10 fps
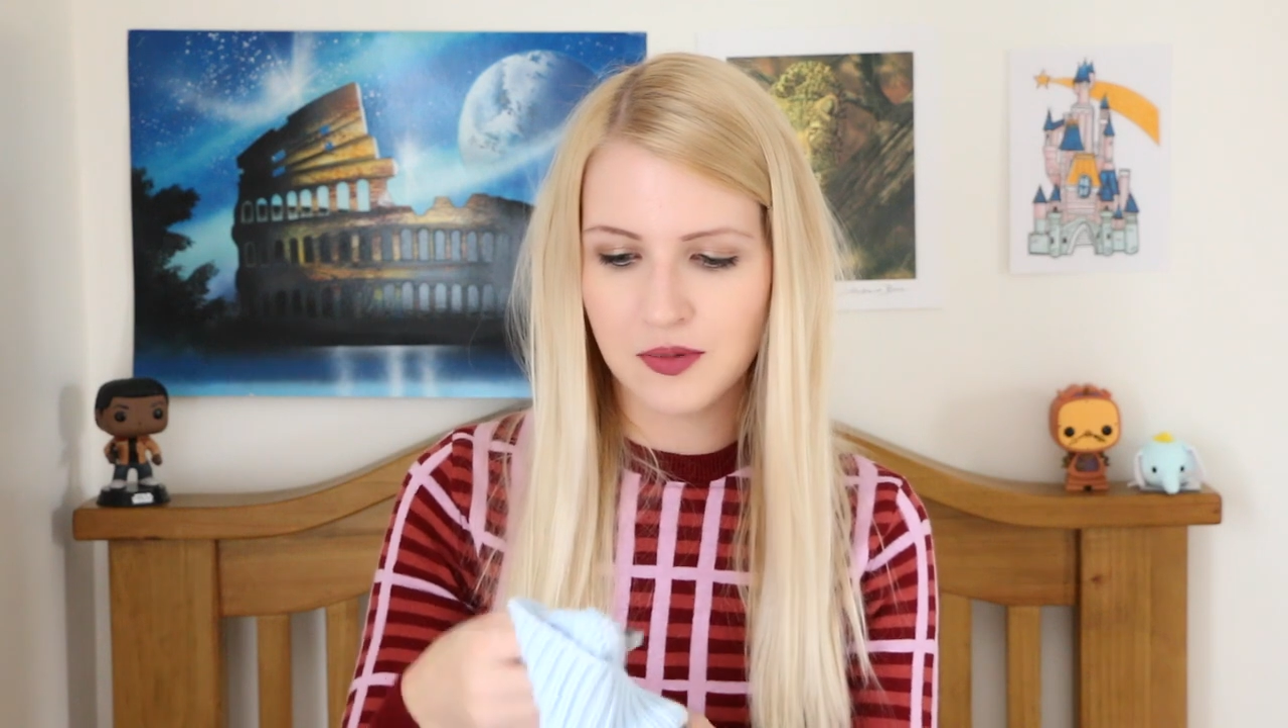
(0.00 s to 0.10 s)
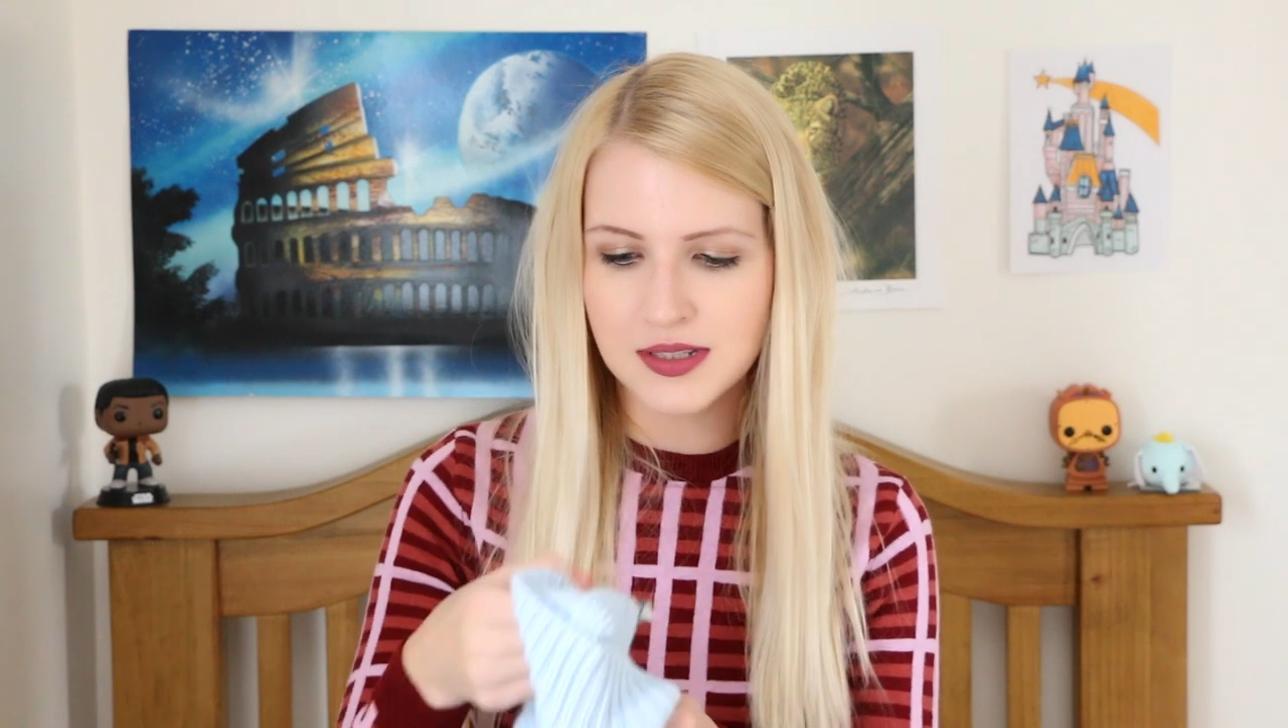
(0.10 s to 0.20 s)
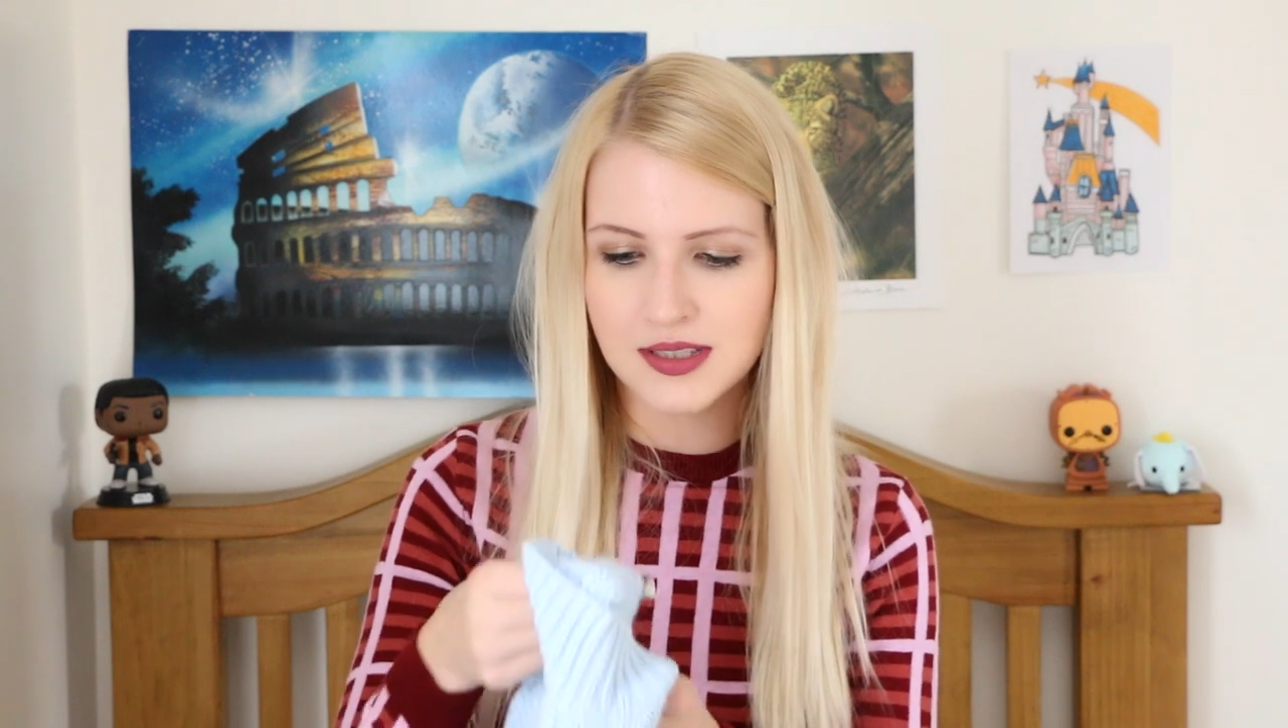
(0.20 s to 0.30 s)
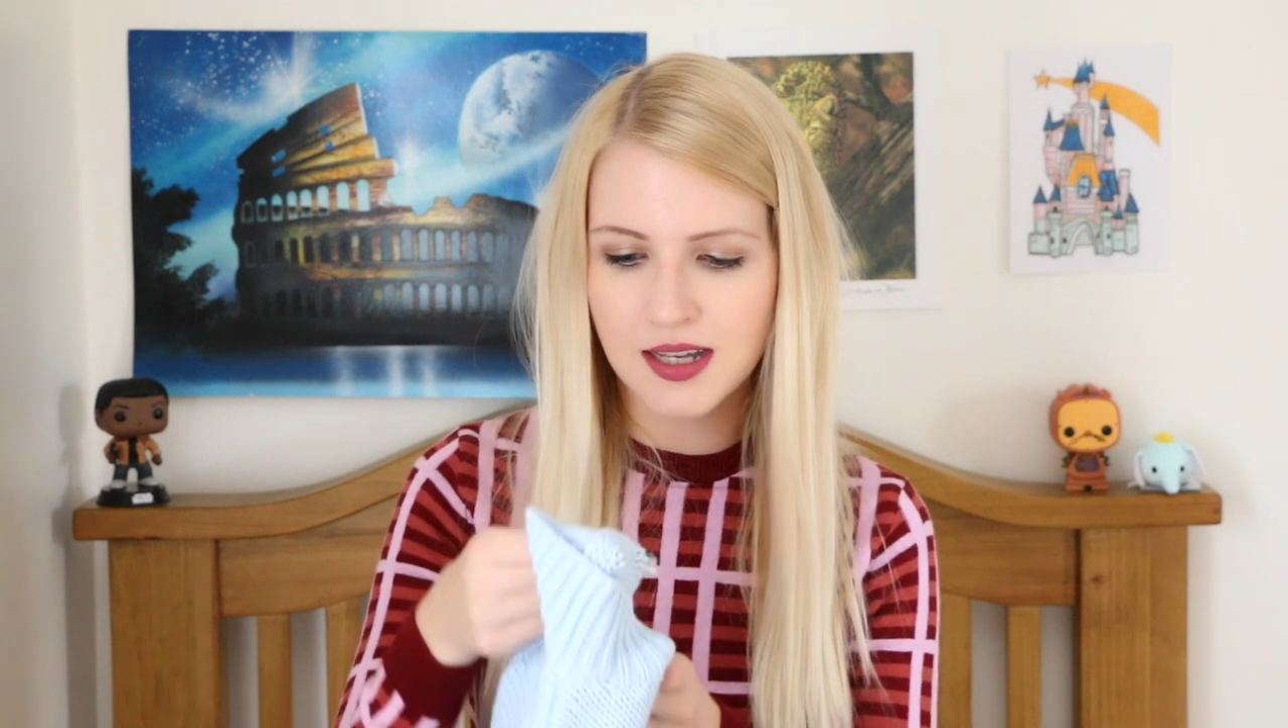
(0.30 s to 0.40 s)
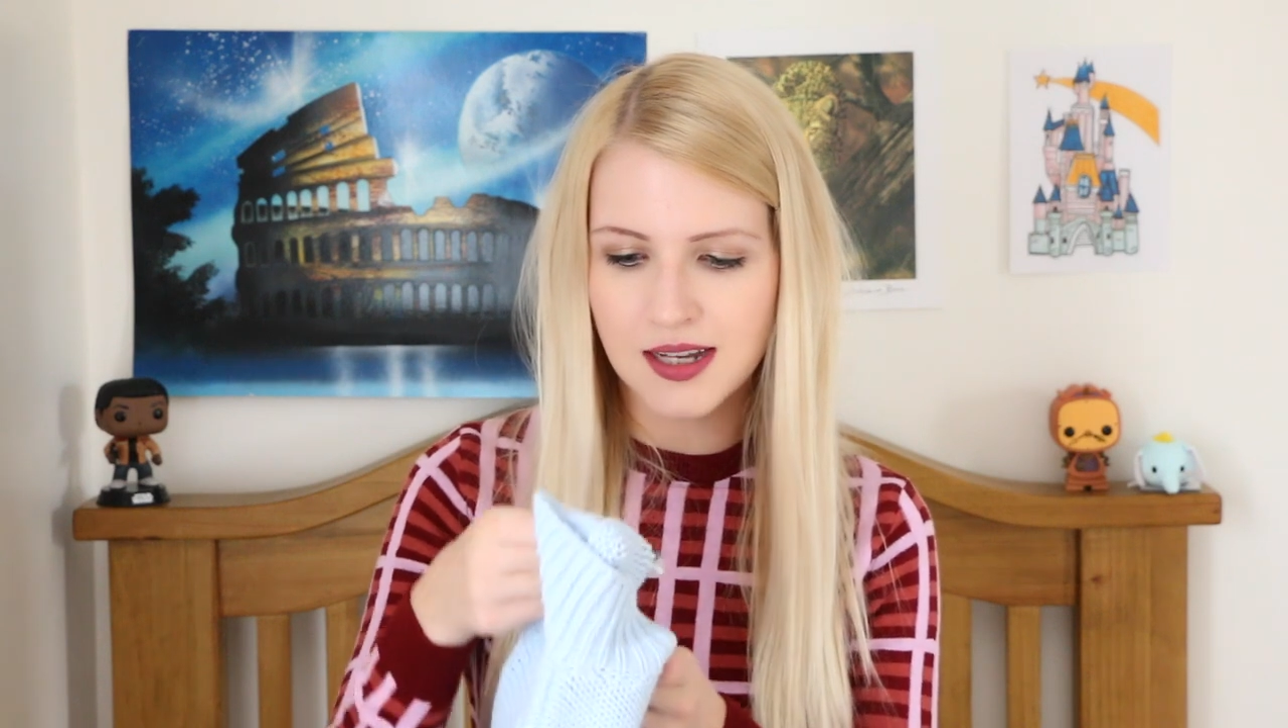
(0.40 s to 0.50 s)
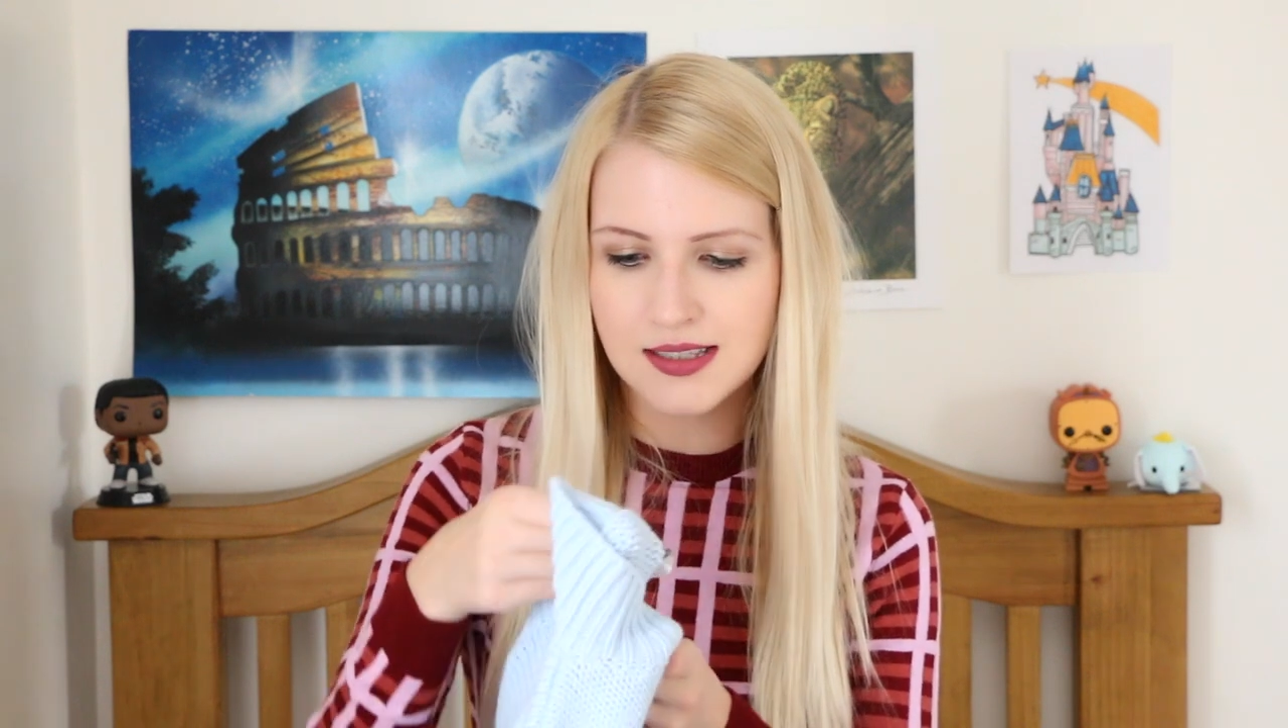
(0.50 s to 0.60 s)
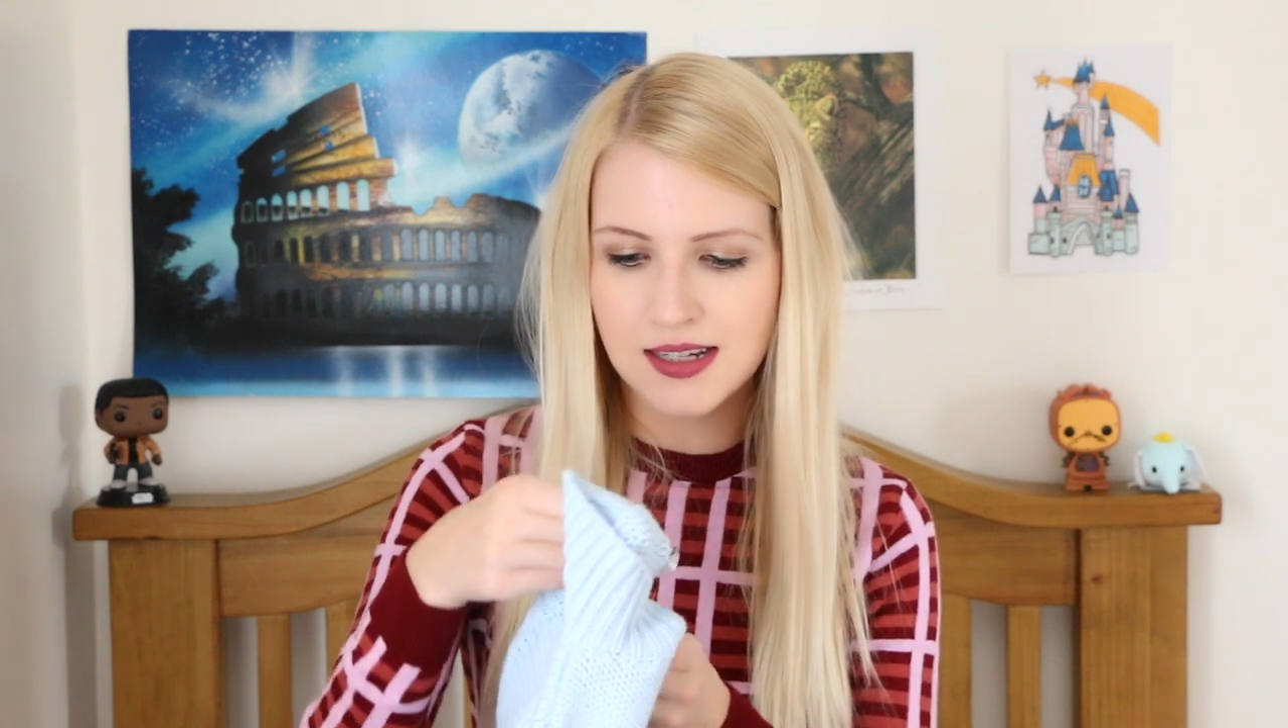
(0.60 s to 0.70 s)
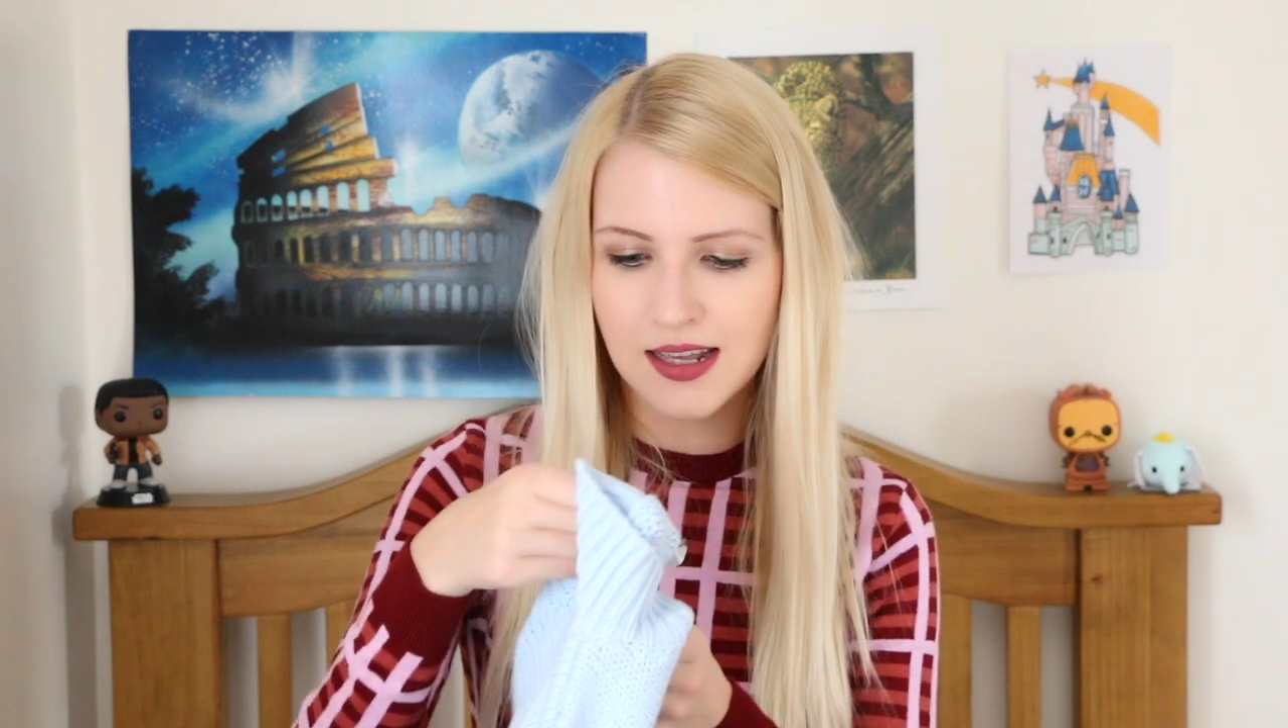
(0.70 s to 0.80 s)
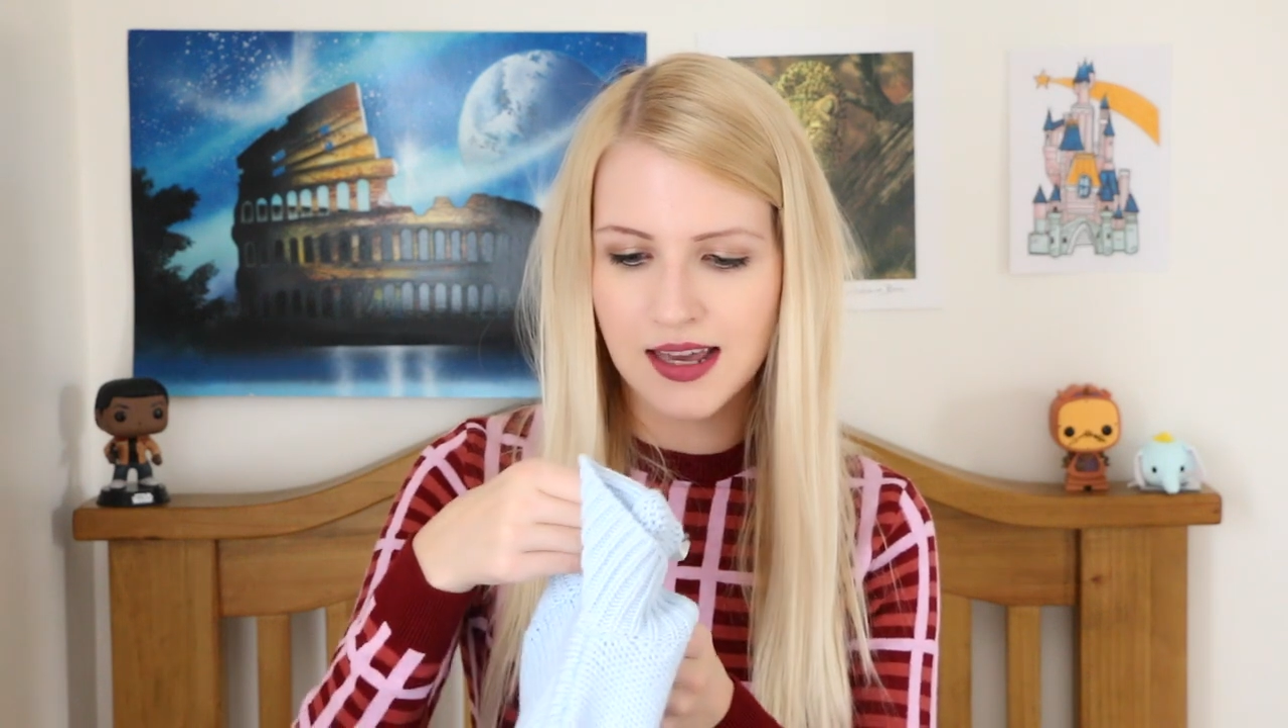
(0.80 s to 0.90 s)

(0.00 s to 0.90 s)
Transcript: What size did I